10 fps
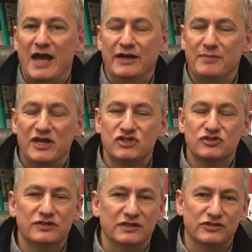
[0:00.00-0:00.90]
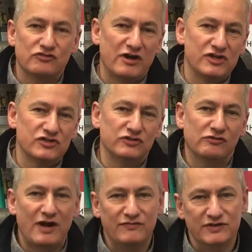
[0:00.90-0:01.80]
animation, illustration,
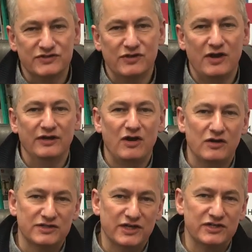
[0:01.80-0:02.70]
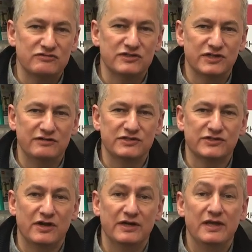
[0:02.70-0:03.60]
graphic design, architecture, interior
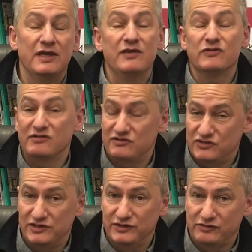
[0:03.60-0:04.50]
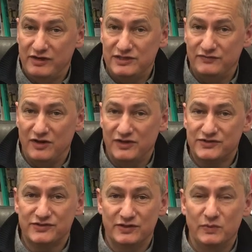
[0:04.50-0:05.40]
design. If you're interested in the creative
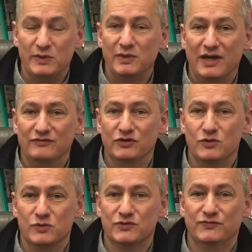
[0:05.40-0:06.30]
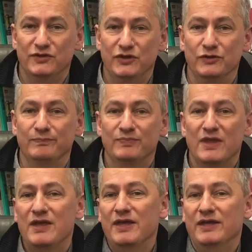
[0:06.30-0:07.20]
arts, then we will have a course for you.
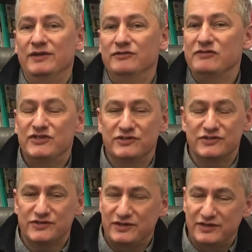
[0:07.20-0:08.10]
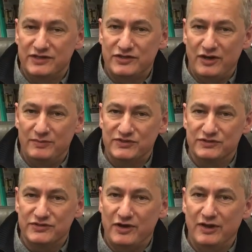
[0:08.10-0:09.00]
In the recent Sunday Times
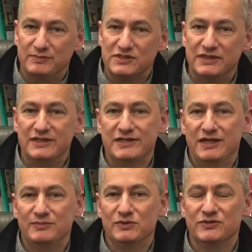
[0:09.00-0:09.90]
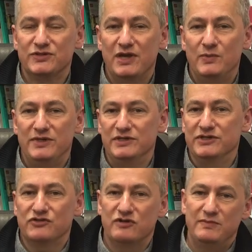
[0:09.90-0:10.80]
and Times league tables, we did
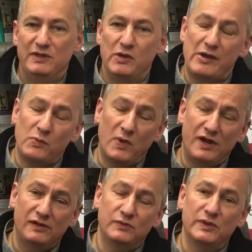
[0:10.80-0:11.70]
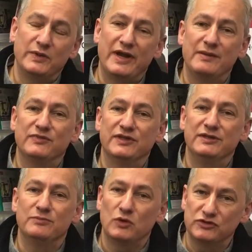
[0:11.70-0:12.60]
extremely well. We were named
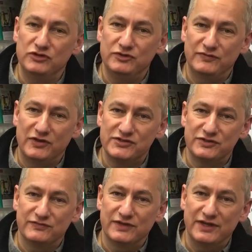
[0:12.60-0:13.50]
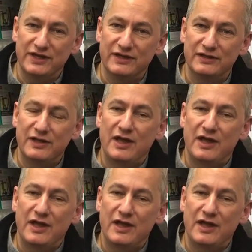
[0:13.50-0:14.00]
the Modern University of the Year,